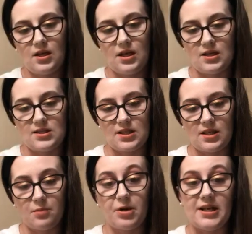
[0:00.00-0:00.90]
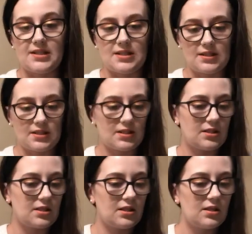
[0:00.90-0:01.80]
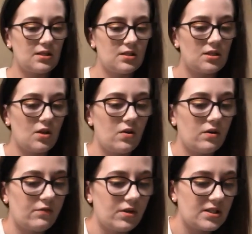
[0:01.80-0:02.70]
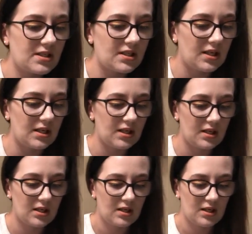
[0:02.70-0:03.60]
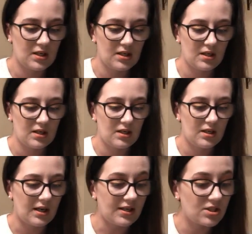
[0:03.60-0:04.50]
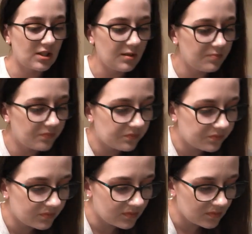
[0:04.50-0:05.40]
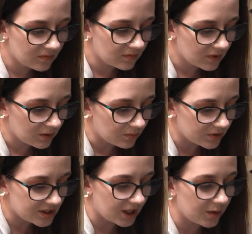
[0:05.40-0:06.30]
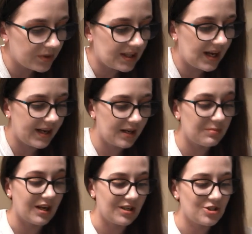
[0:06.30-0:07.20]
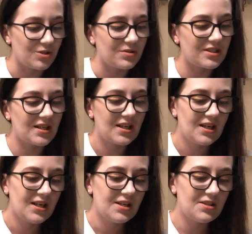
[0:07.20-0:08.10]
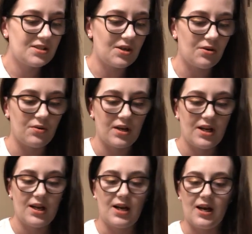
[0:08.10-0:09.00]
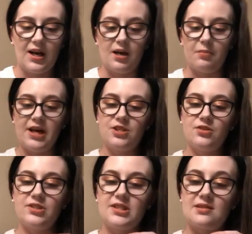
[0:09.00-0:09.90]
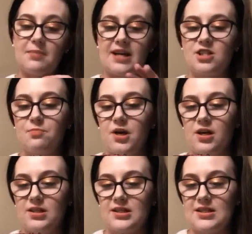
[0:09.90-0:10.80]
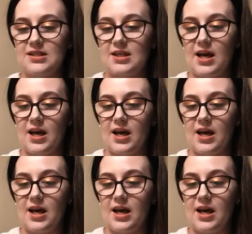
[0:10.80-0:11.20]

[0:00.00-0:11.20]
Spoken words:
and the prices. So the first thing, actually, we'll start with the item that I chose. So I chose a Smashbox